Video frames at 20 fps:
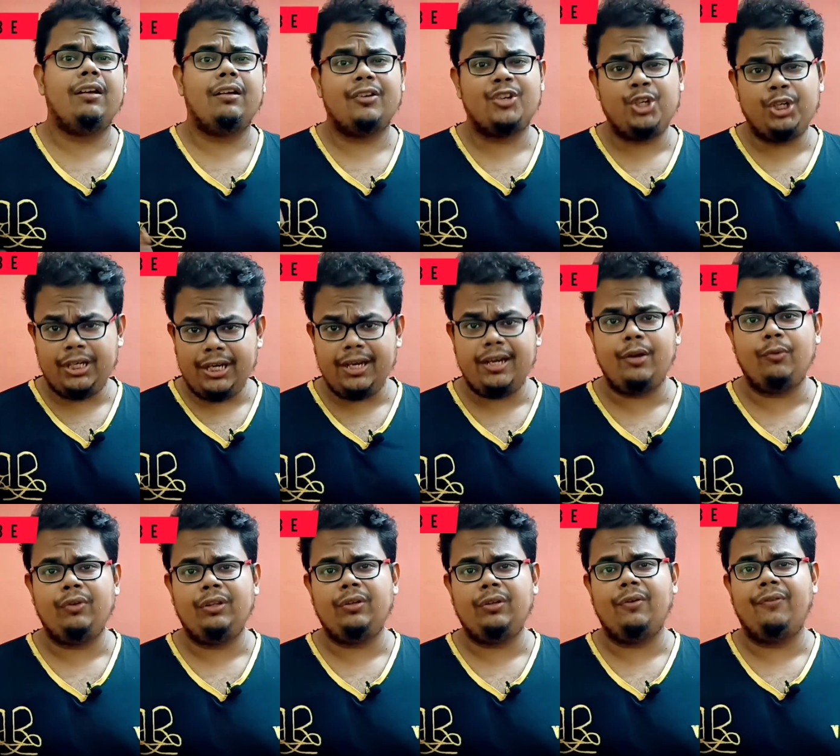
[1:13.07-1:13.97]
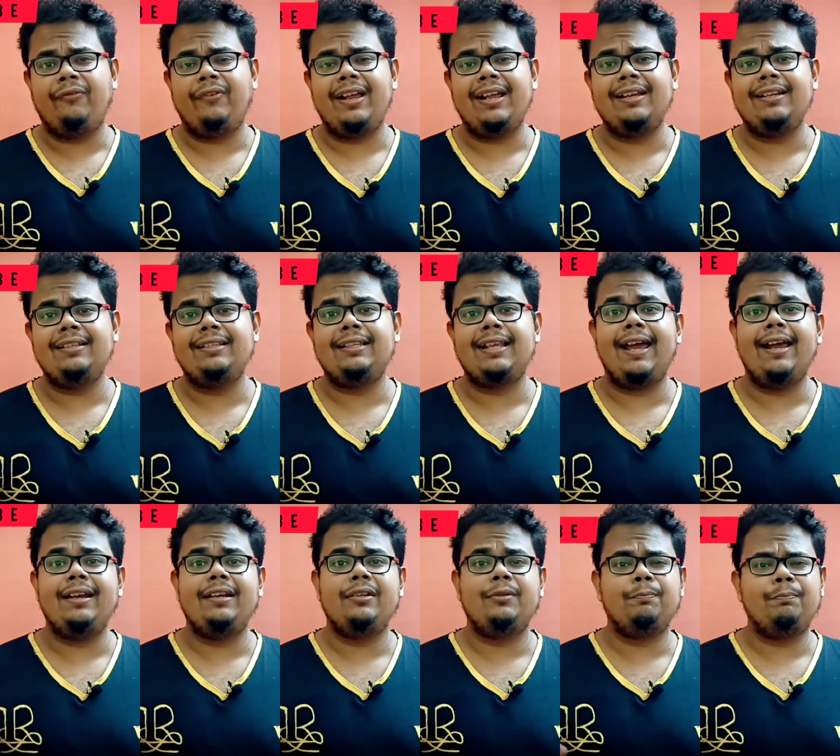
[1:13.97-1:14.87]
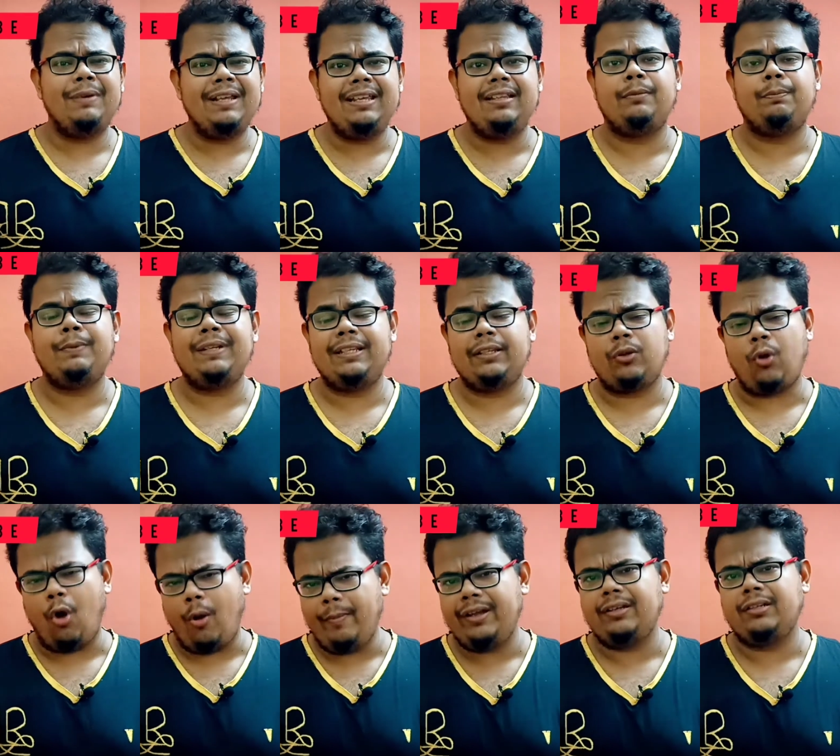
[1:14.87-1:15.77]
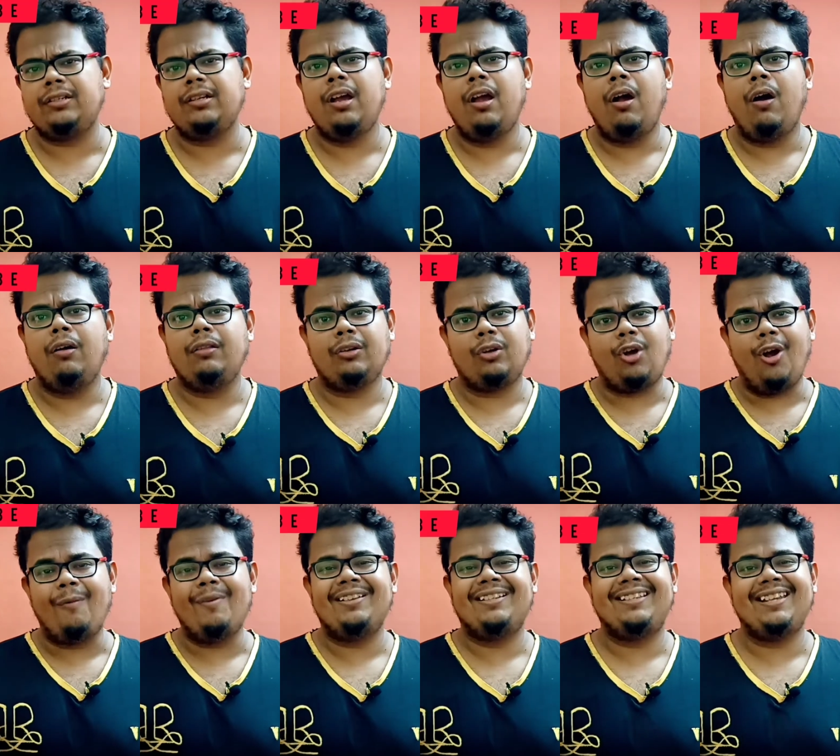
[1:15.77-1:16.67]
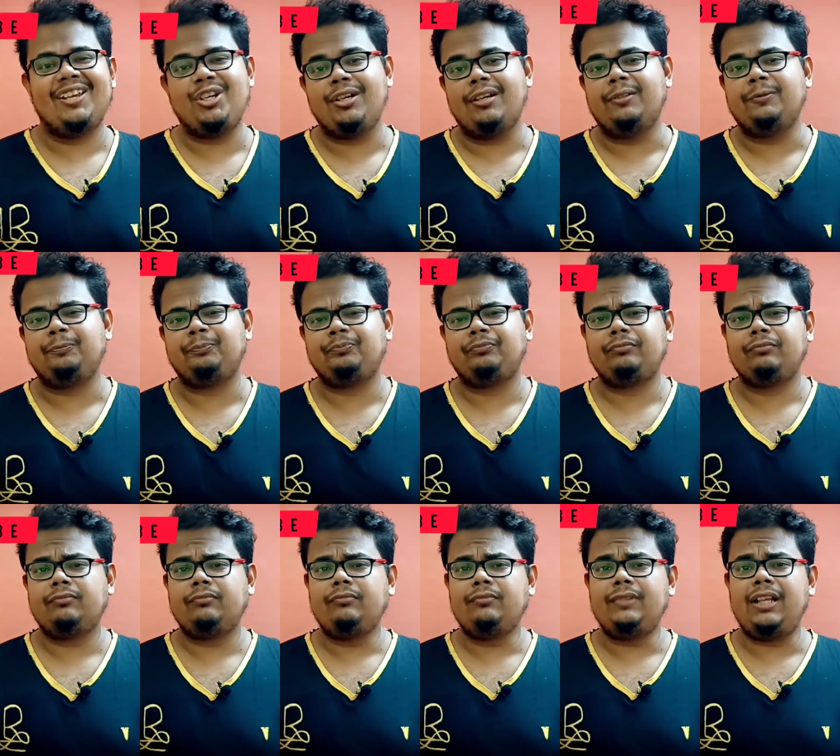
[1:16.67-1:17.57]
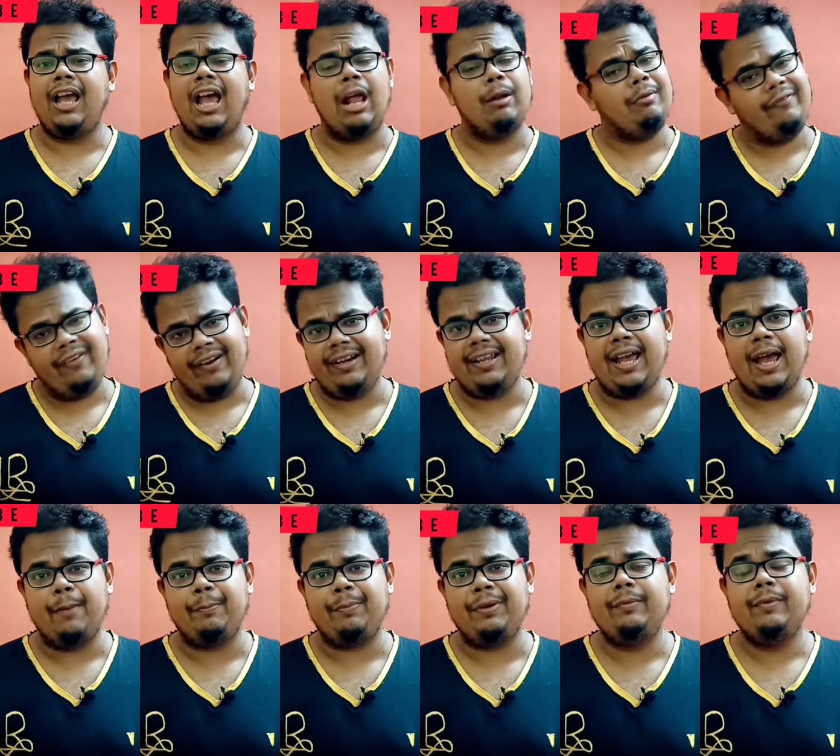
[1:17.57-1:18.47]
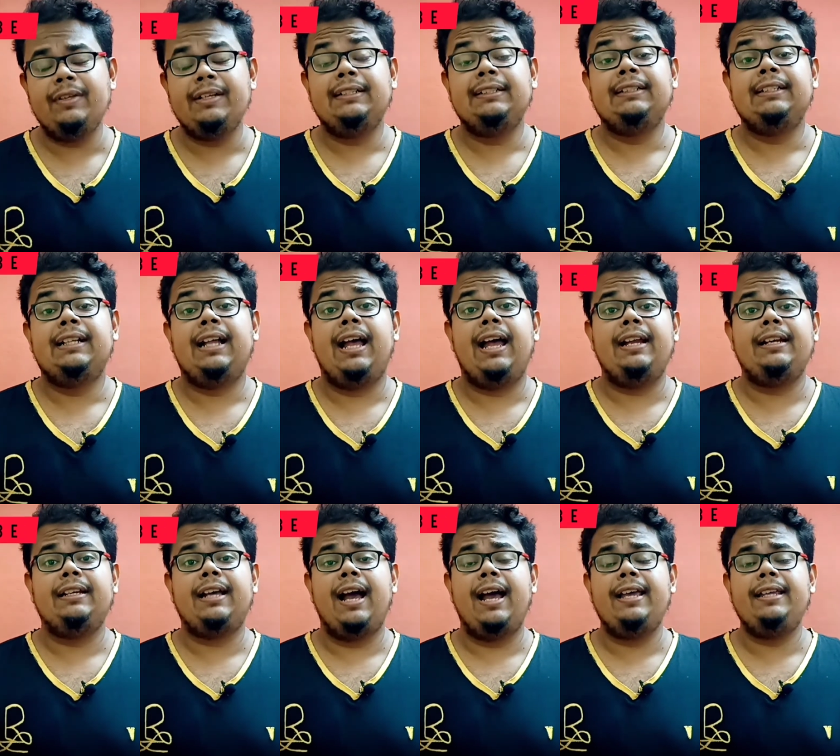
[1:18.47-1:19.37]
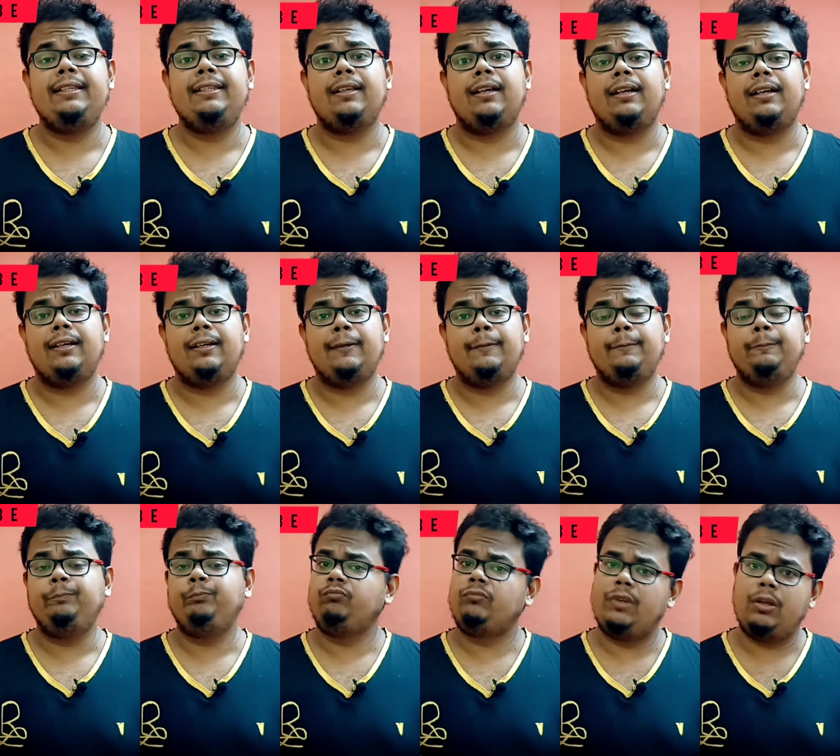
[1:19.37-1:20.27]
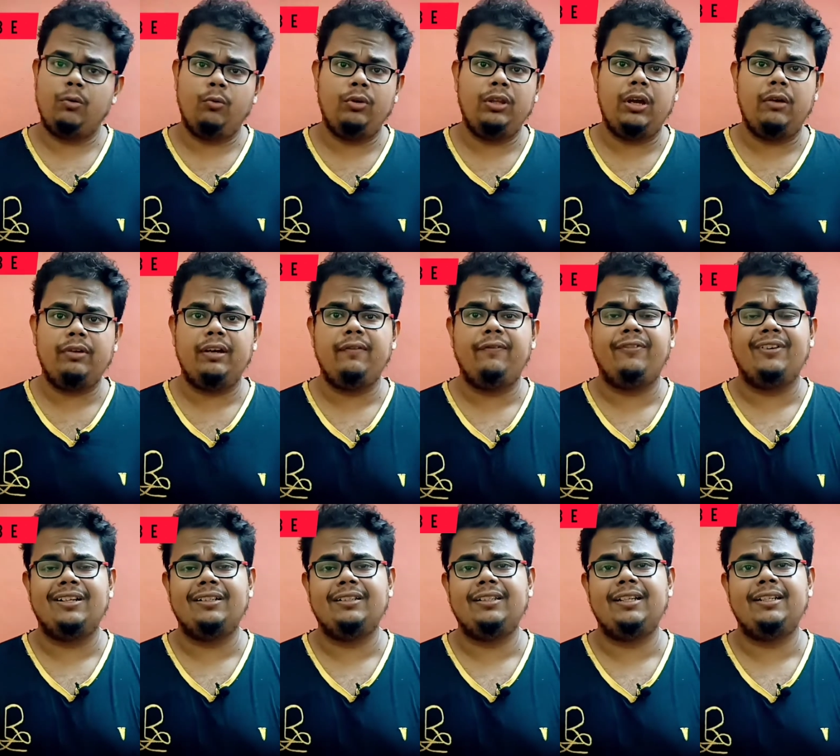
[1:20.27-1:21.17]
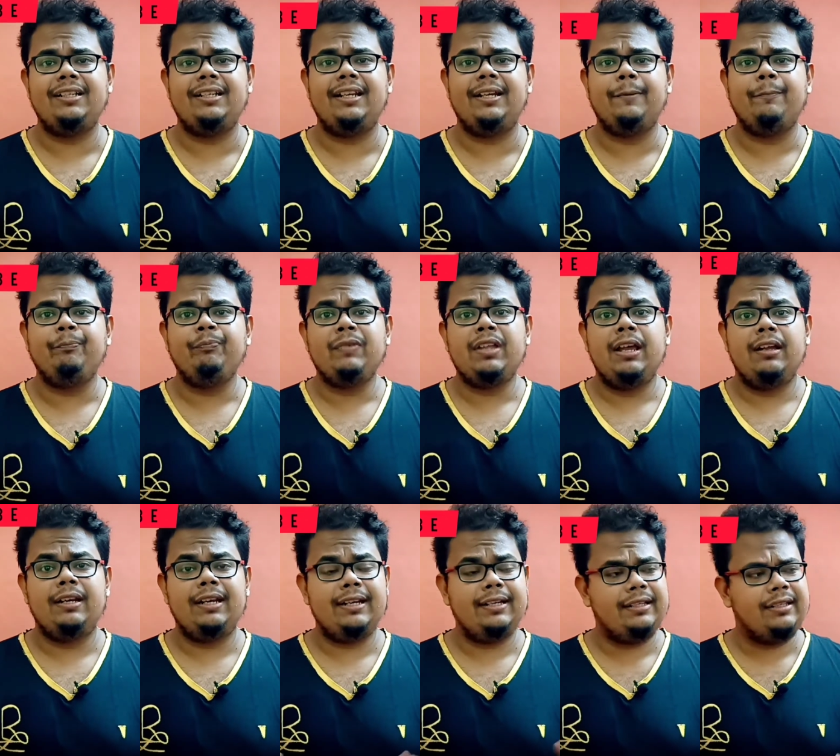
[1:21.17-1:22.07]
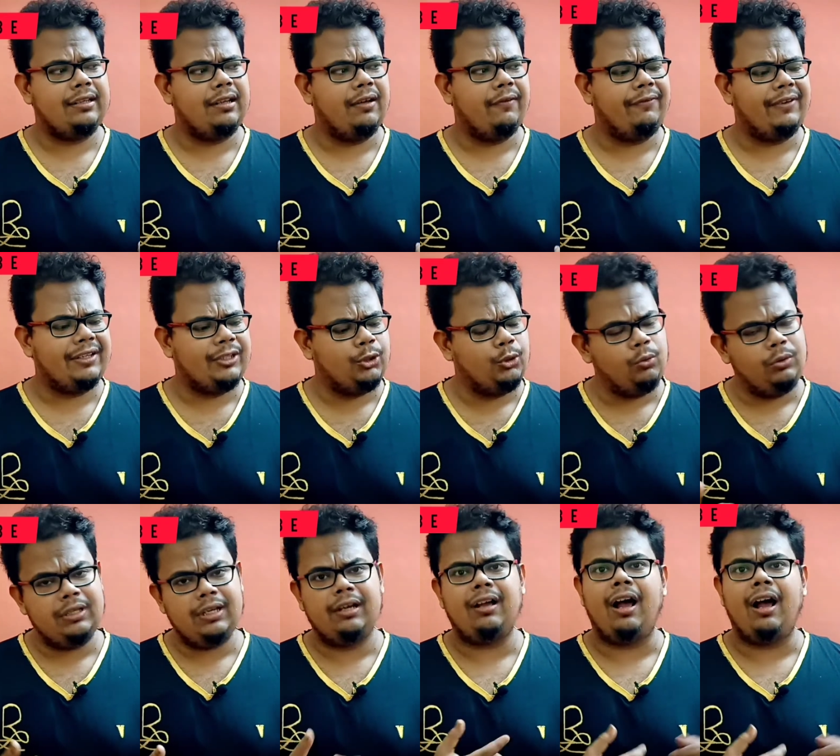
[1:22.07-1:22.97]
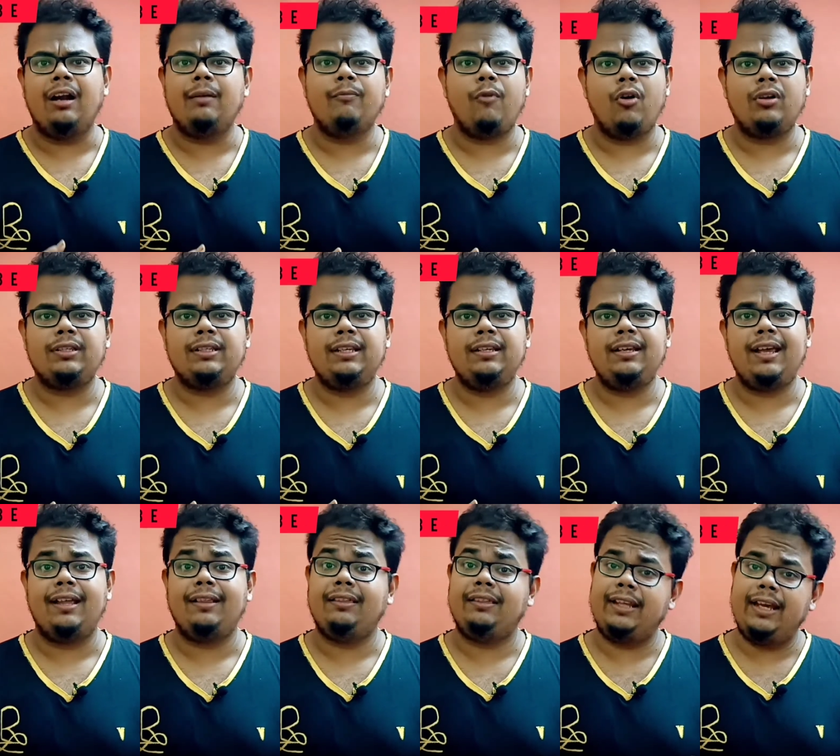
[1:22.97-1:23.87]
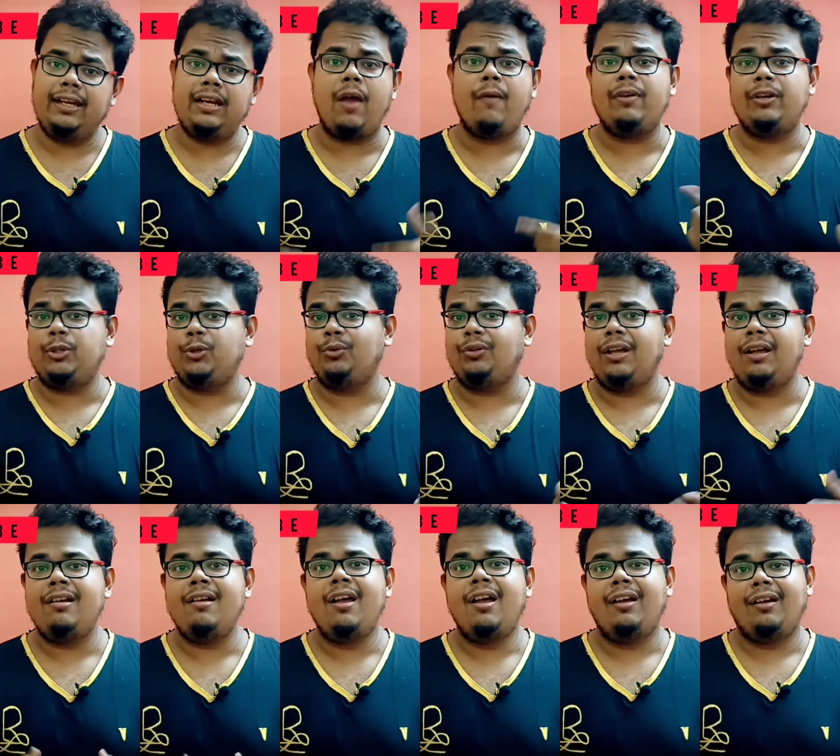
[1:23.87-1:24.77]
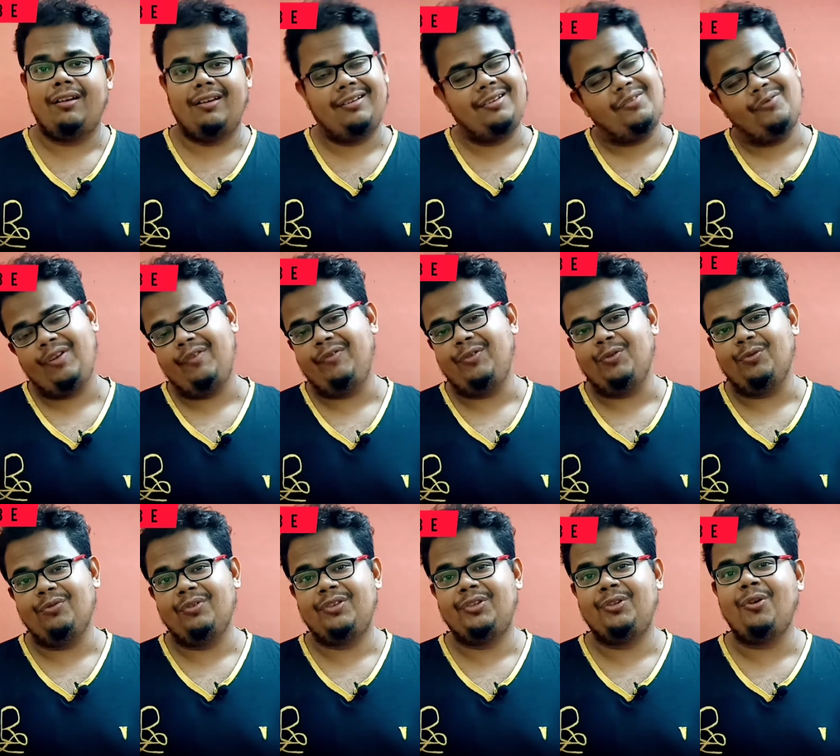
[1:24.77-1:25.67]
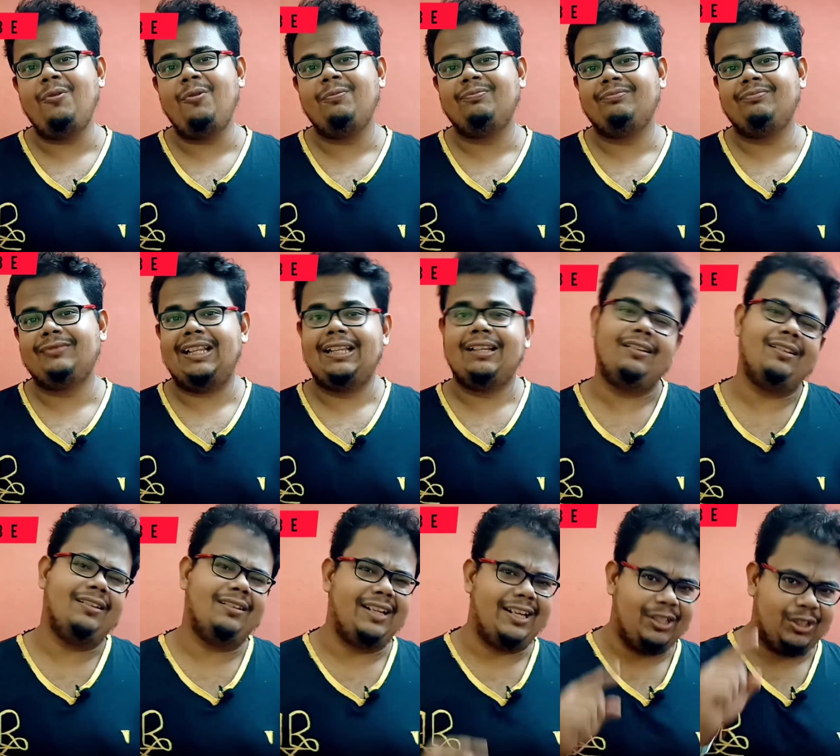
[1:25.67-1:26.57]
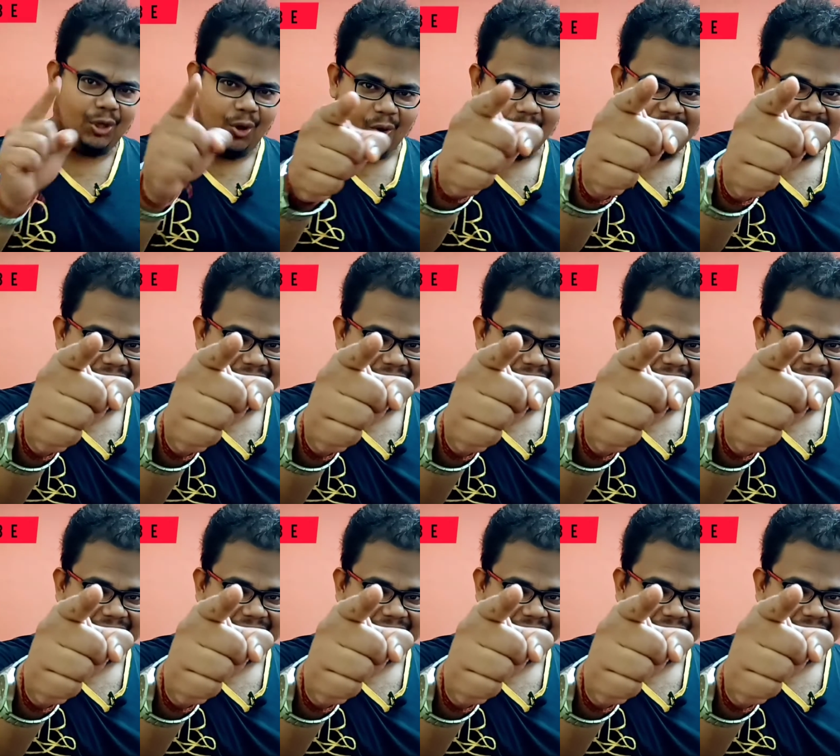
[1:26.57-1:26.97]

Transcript: share with your friends, and please comment on the comment section. I'll be very happy. And guys, without any further delay, let's first do the unboxing and then I will do the review. So let's go.